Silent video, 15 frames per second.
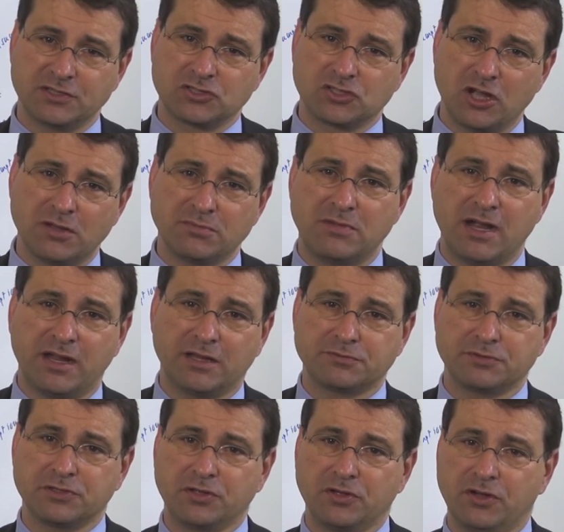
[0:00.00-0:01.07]
stock market
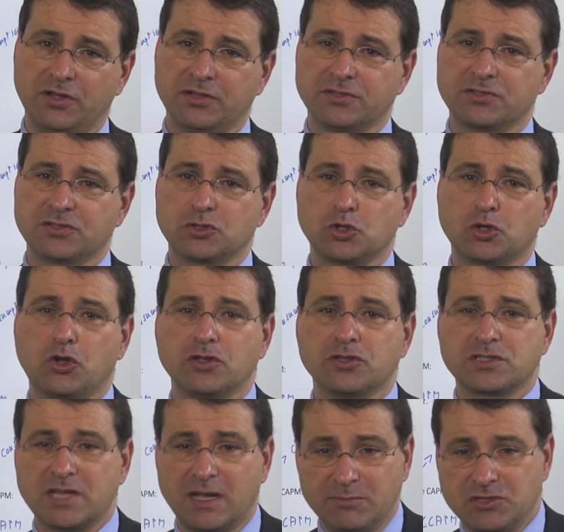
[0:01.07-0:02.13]
returns to
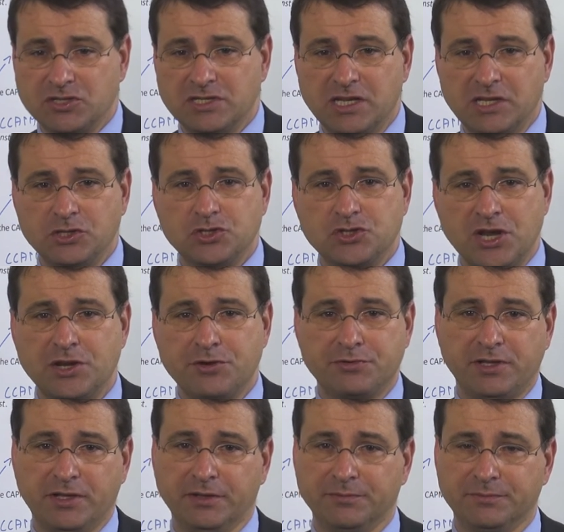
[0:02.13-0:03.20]
consumption in
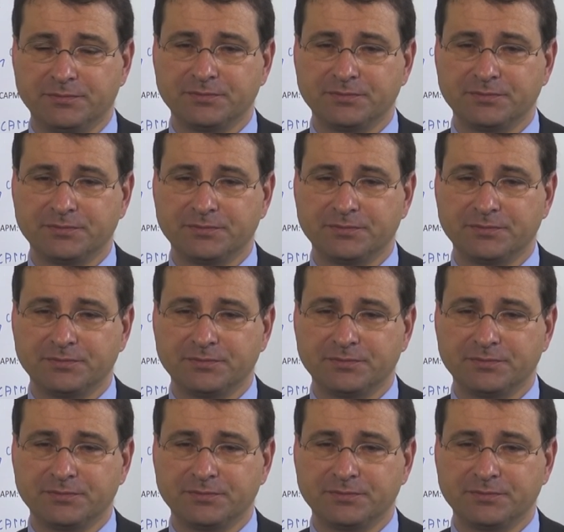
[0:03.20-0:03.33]
general.